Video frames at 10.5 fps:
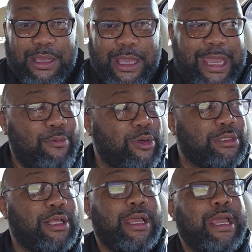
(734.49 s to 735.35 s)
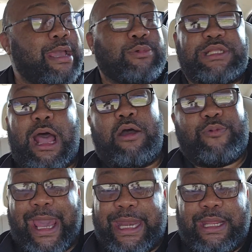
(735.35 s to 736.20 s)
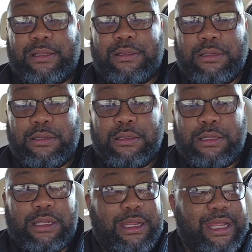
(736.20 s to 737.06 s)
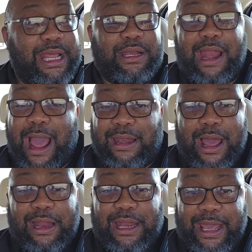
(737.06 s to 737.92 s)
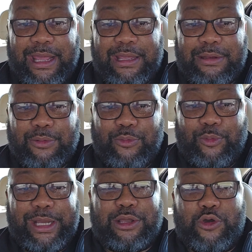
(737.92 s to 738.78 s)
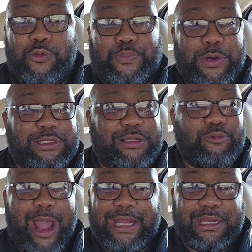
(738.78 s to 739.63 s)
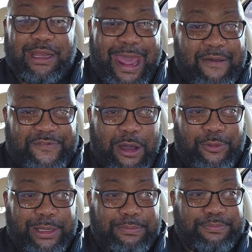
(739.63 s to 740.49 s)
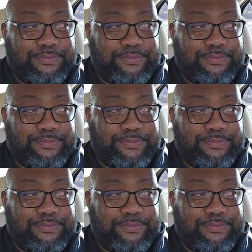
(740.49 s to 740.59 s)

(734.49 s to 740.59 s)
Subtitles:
He was already in La La Land when Goo put the right and the left on him.